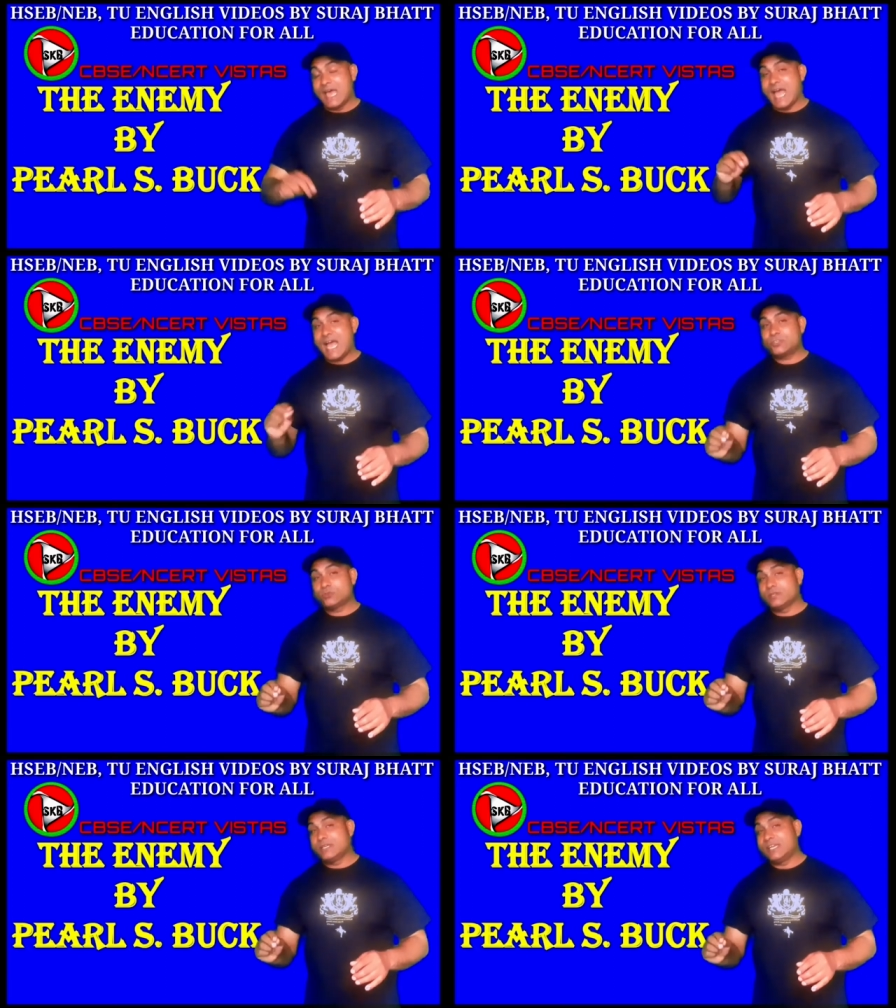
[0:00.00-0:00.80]

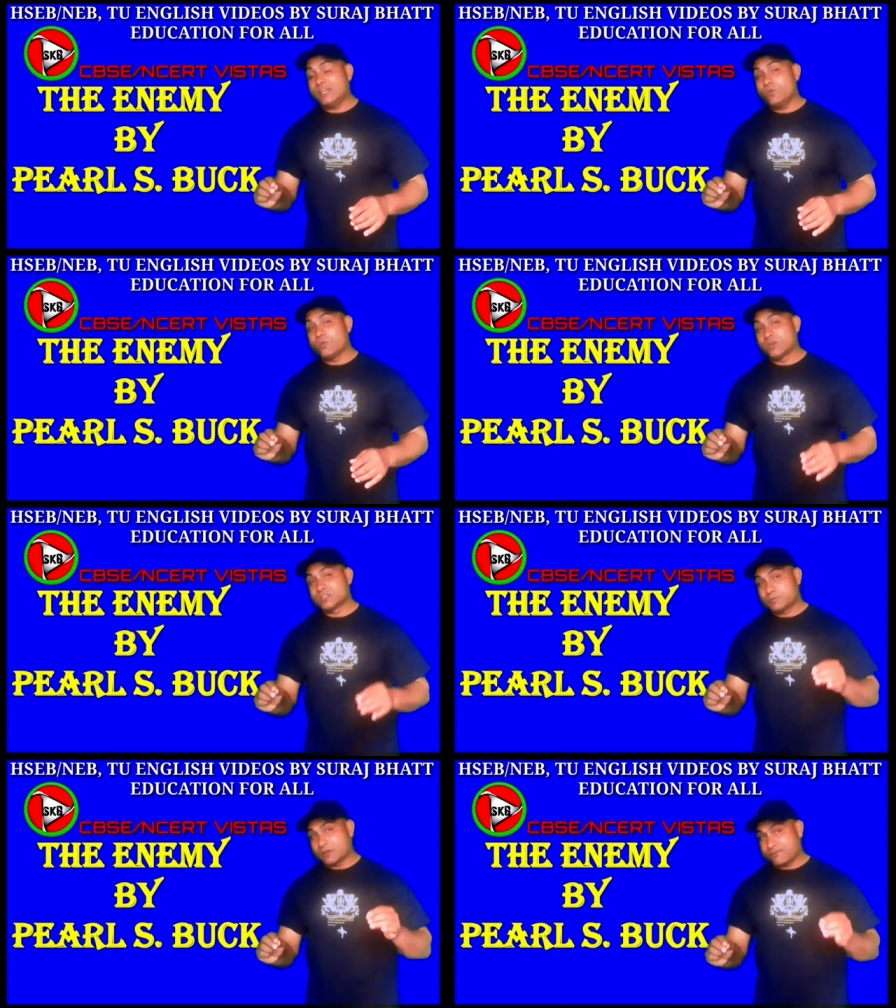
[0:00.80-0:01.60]
Actually, he
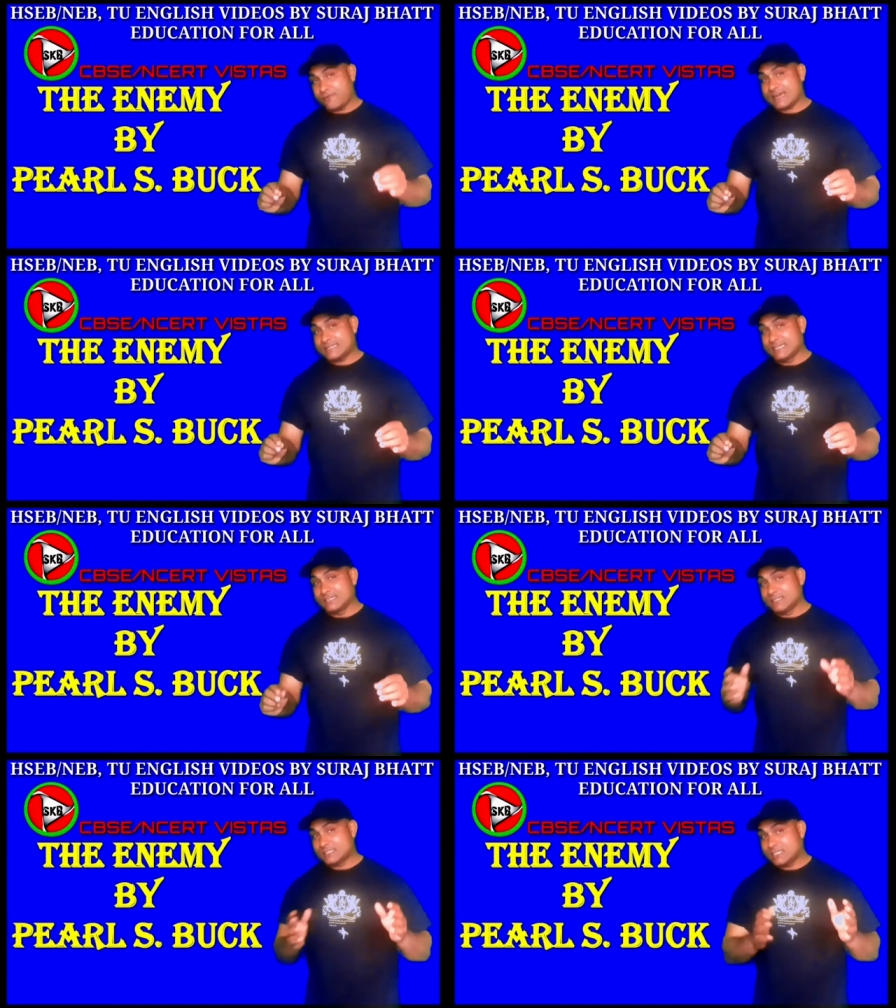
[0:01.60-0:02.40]
was
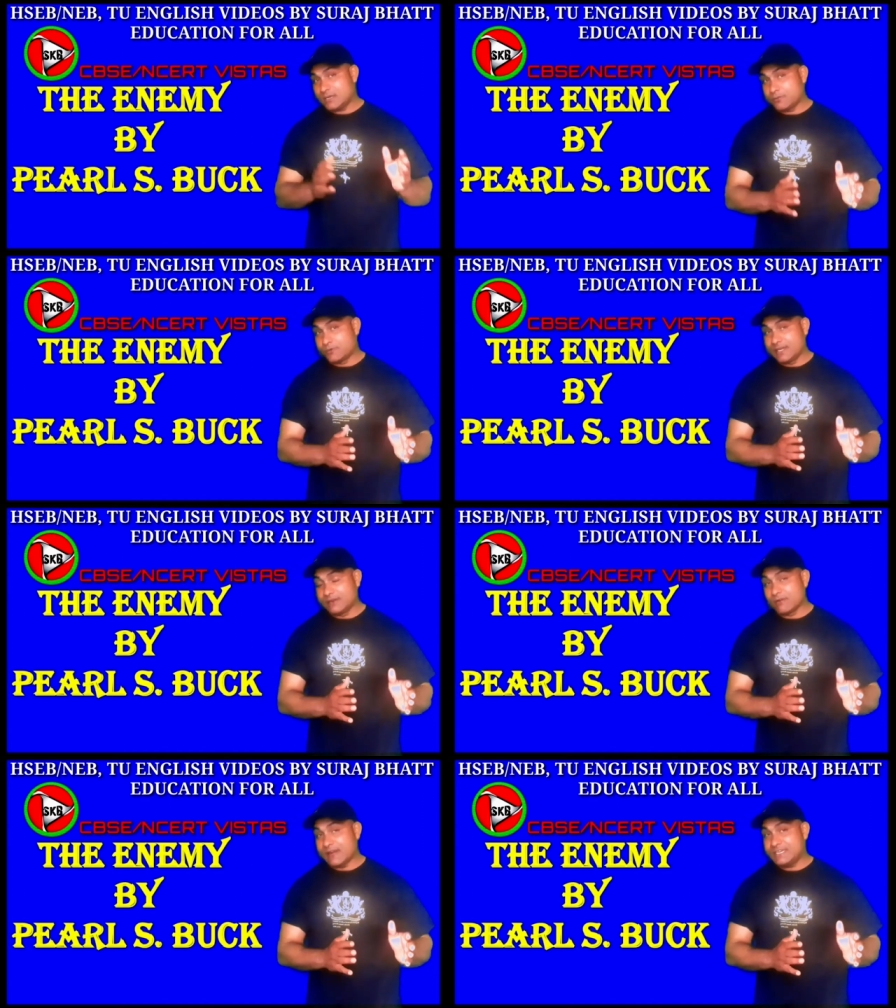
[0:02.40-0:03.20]
perfecting discovery
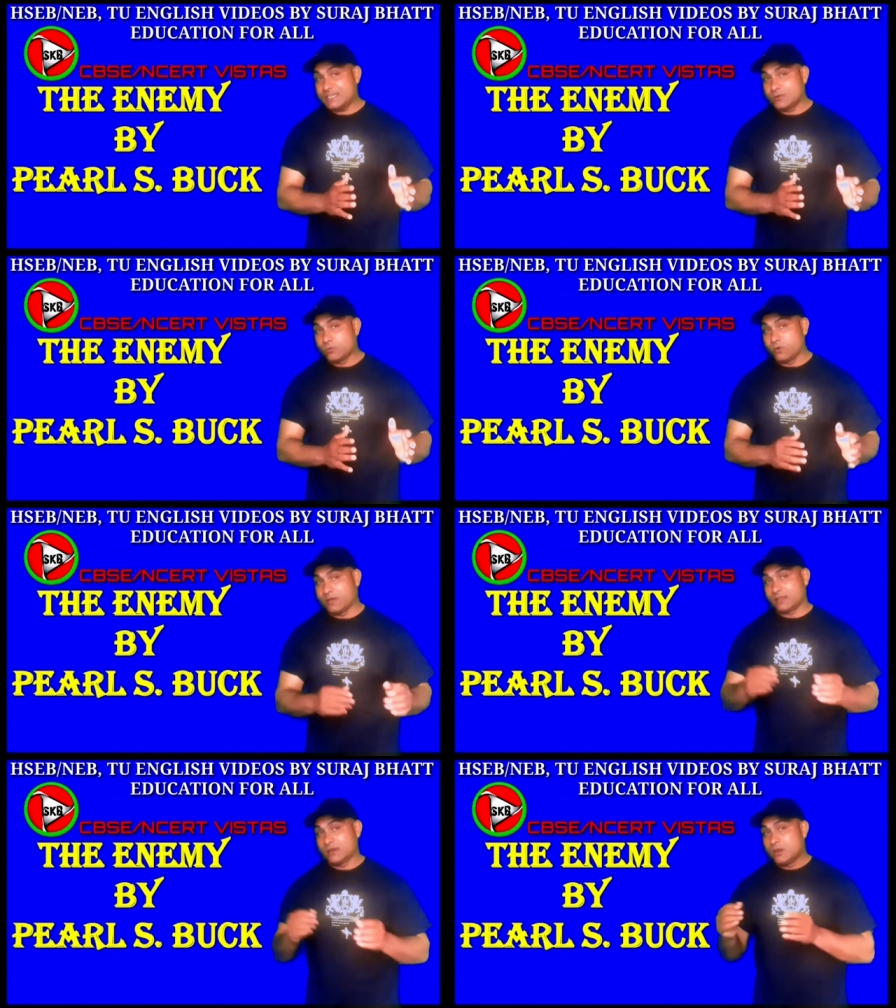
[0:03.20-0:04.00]
related
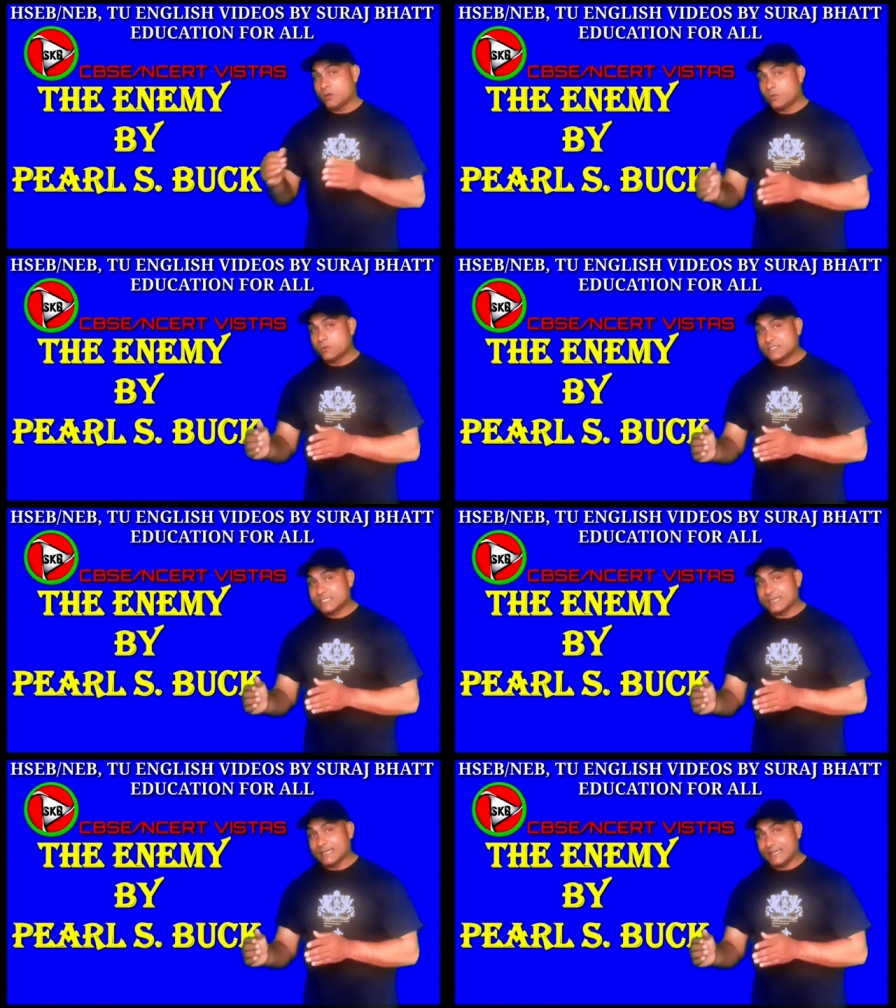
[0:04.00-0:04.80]
with
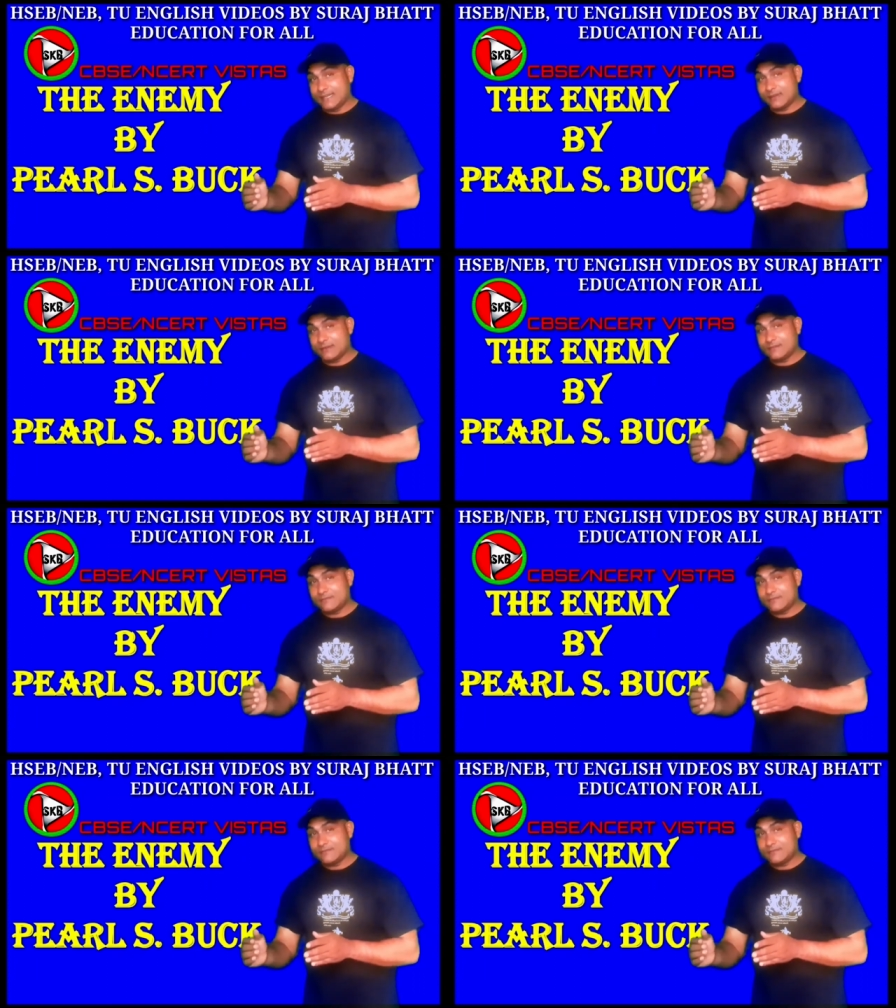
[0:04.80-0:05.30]
oonscleaning.